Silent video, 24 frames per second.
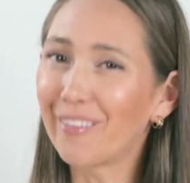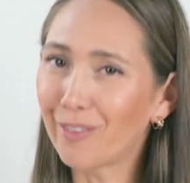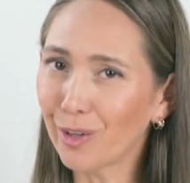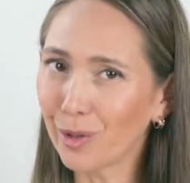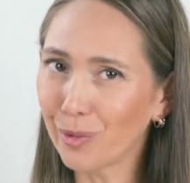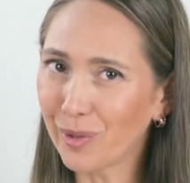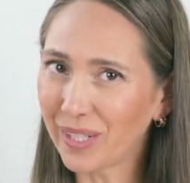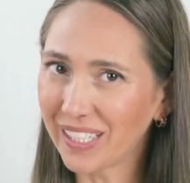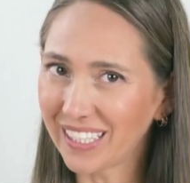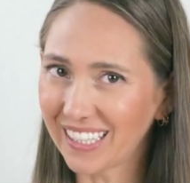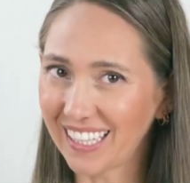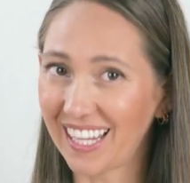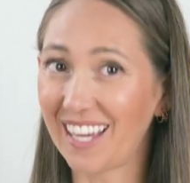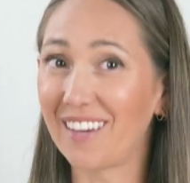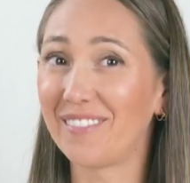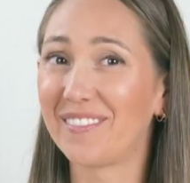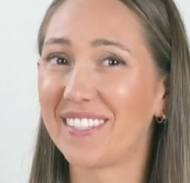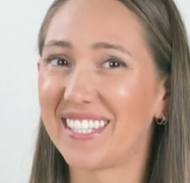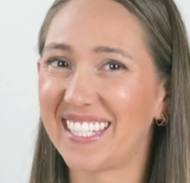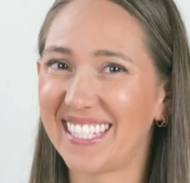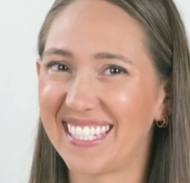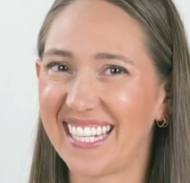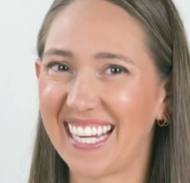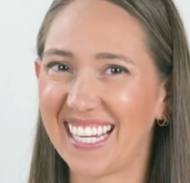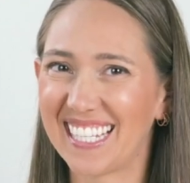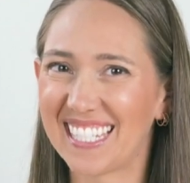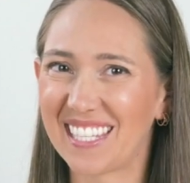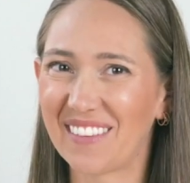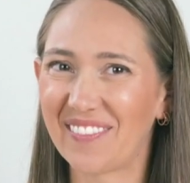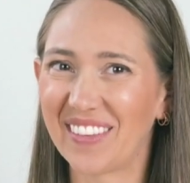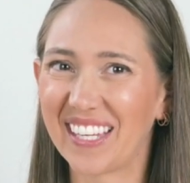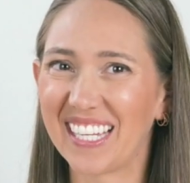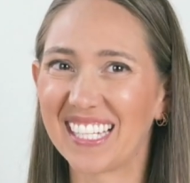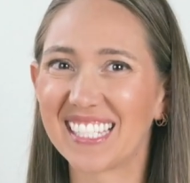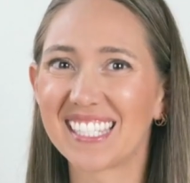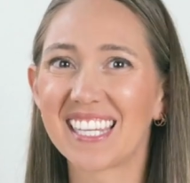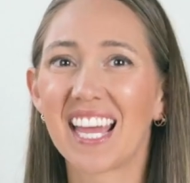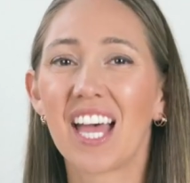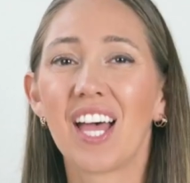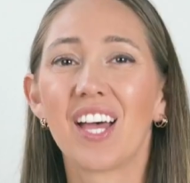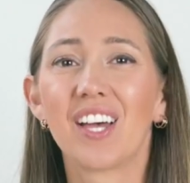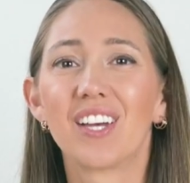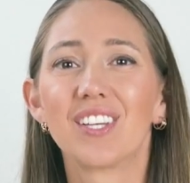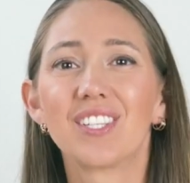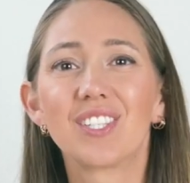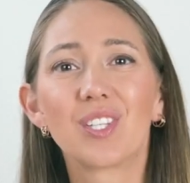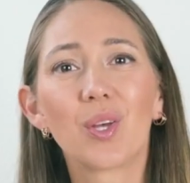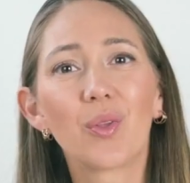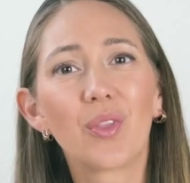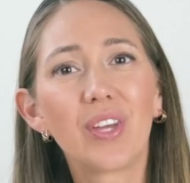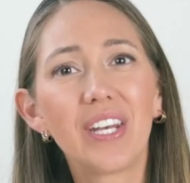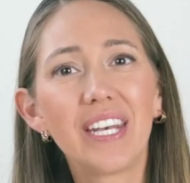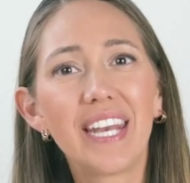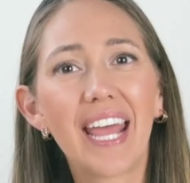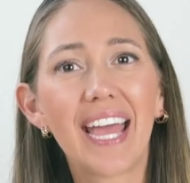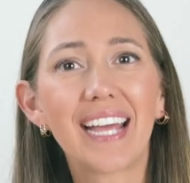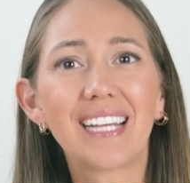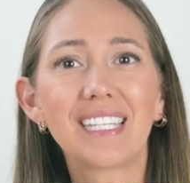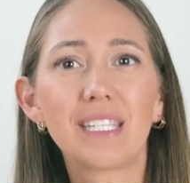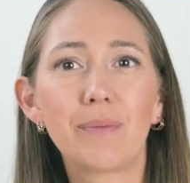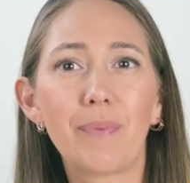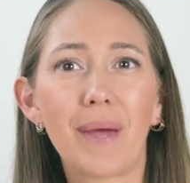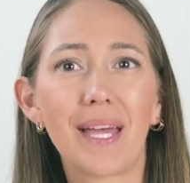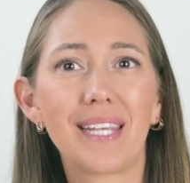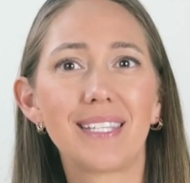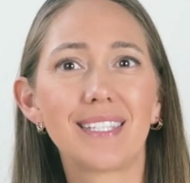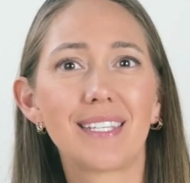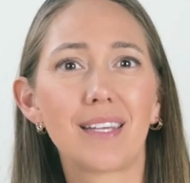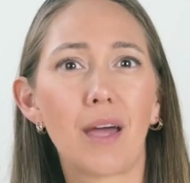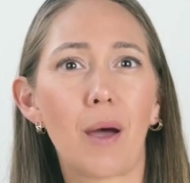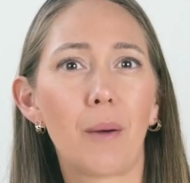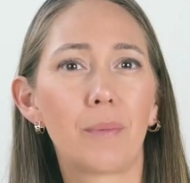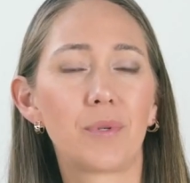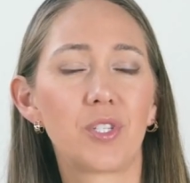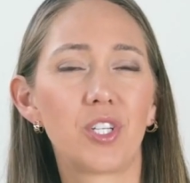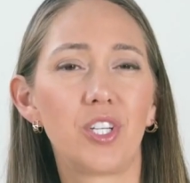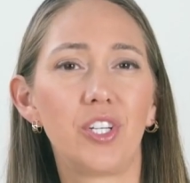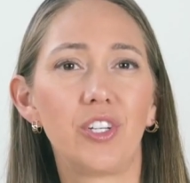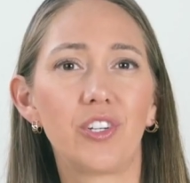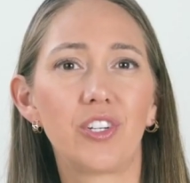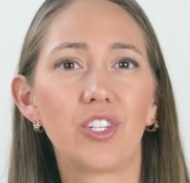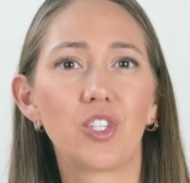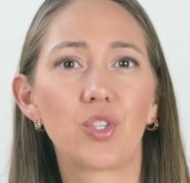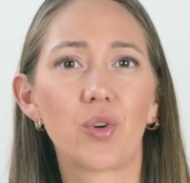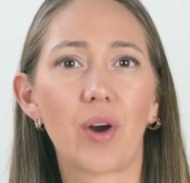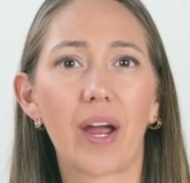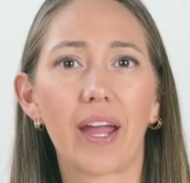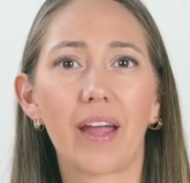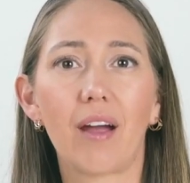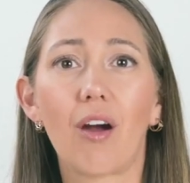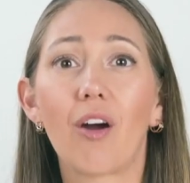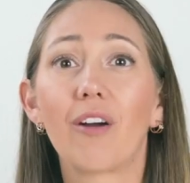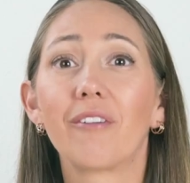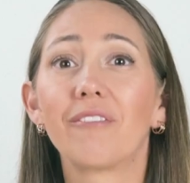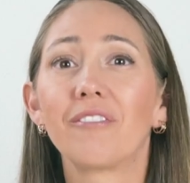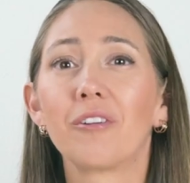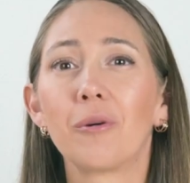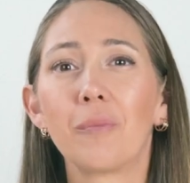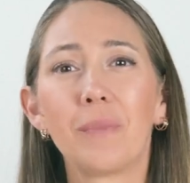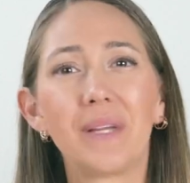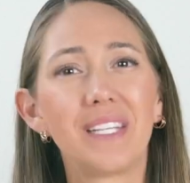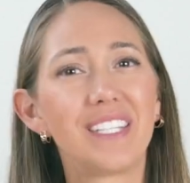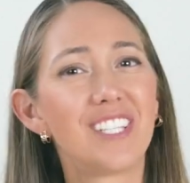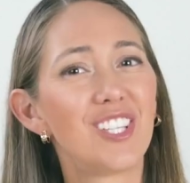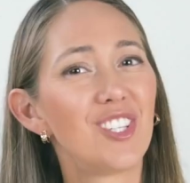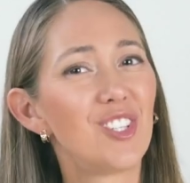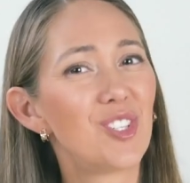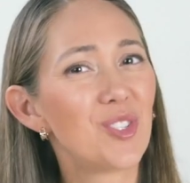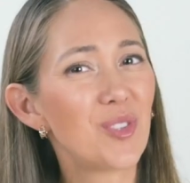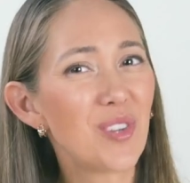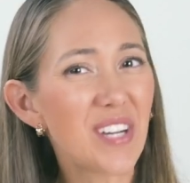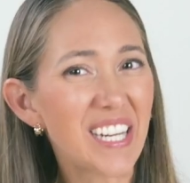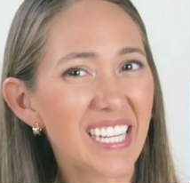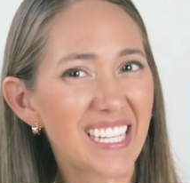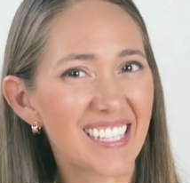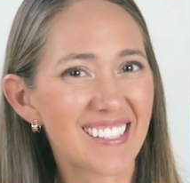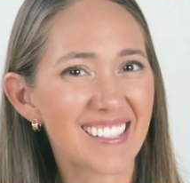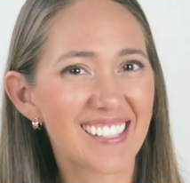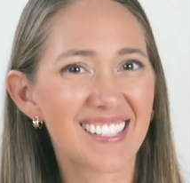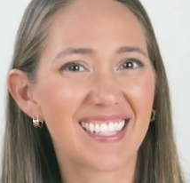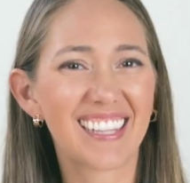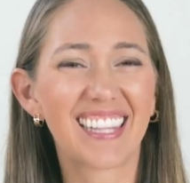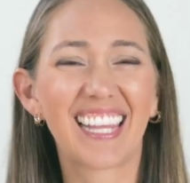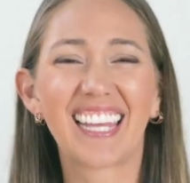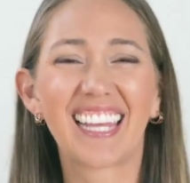everyone loves the taste of these, so the next best option you can try are fermented drinks